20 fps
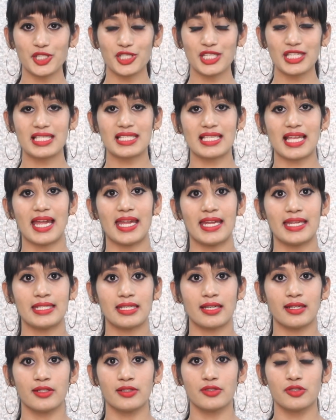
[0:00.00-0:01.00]
to the site,
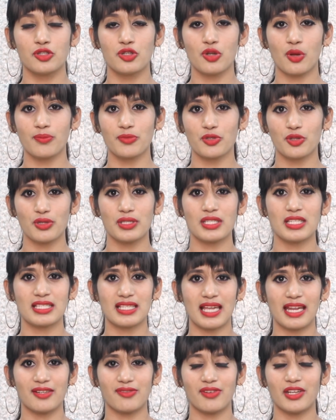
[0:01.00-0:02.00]
JOMSO is a
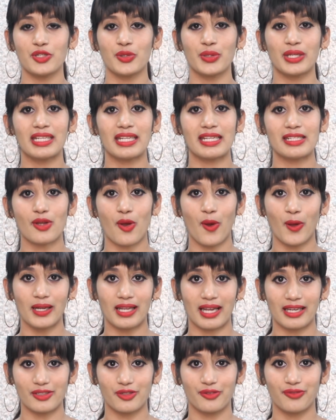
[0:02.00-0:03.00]
site where you can get all
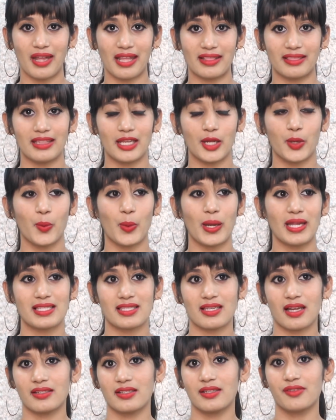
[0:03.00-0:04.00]
kind of ethnic wear,
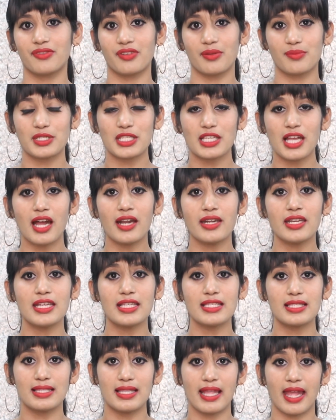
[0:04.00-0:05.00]
starting from
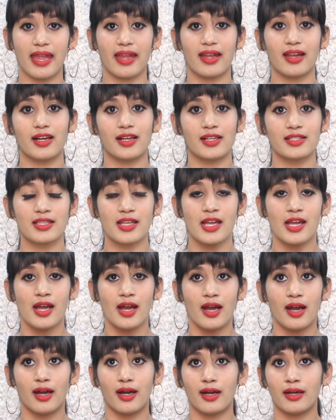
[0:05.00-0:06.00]
saris, lehengas,
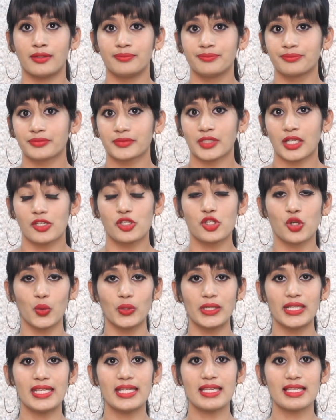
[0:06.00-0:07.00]

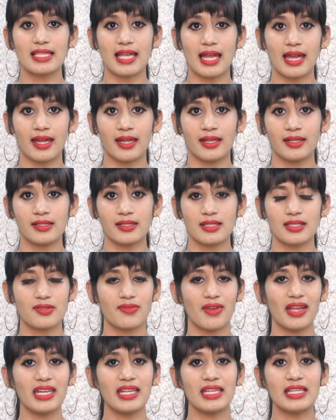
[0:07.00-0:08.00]
cholis, and it's
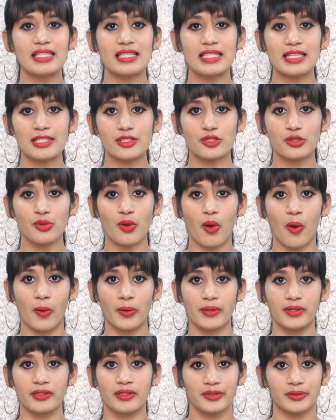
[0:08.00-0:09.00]
very easy to
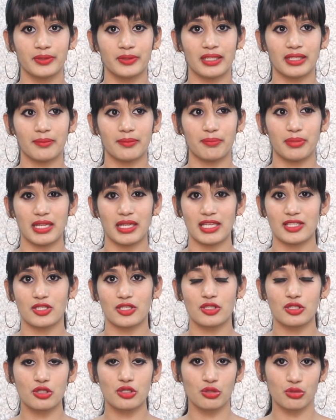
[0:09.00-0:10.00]
order. You can
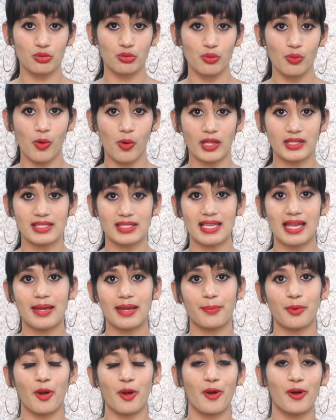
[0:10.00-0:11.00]
place through
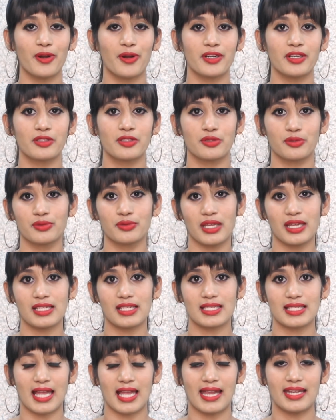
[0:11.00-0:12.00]
WhatsApp or through their
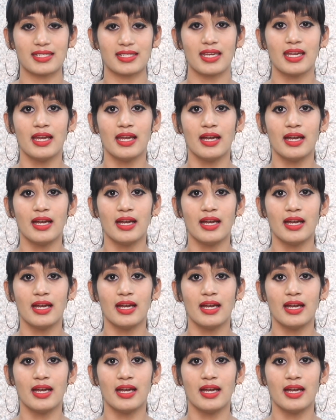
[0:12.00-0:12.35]
site